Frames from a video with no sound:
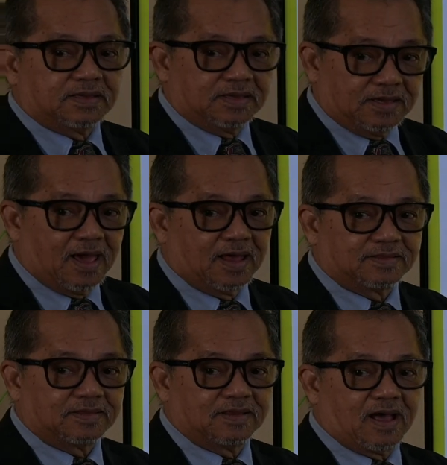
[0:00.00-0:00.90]

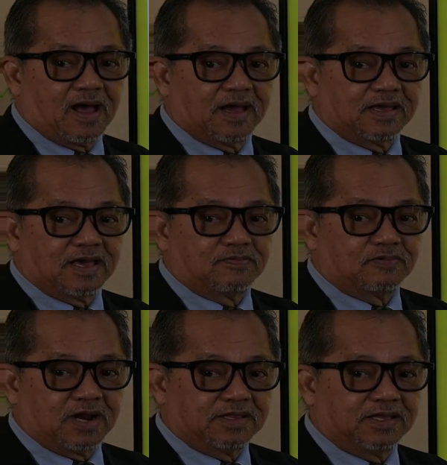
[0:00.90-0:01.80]
Yet, I am
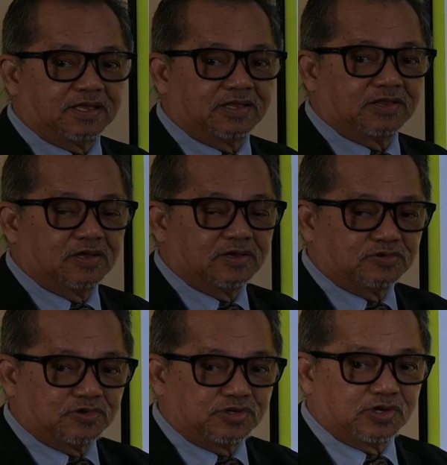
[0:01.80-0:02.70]
ready
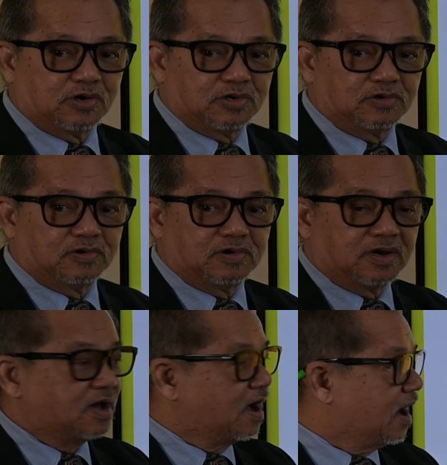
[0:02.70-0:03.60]
to show you
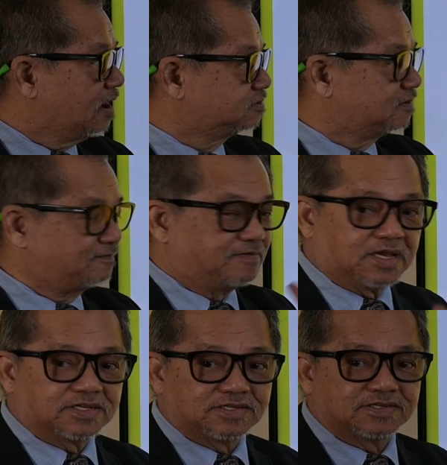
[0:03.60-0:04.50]
how to
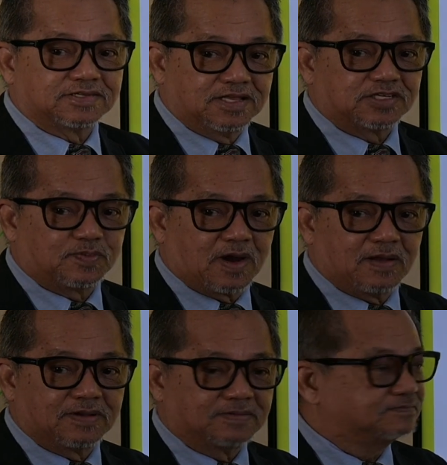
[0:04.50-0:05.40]
fix this
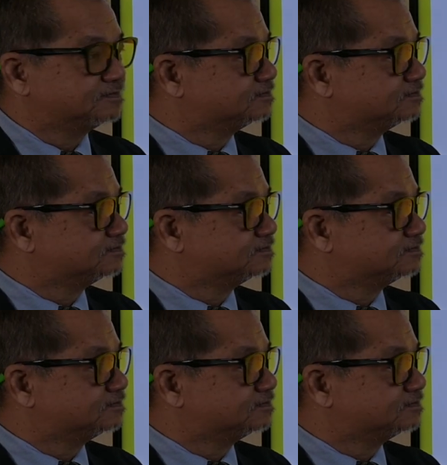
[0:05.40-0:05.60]
problem.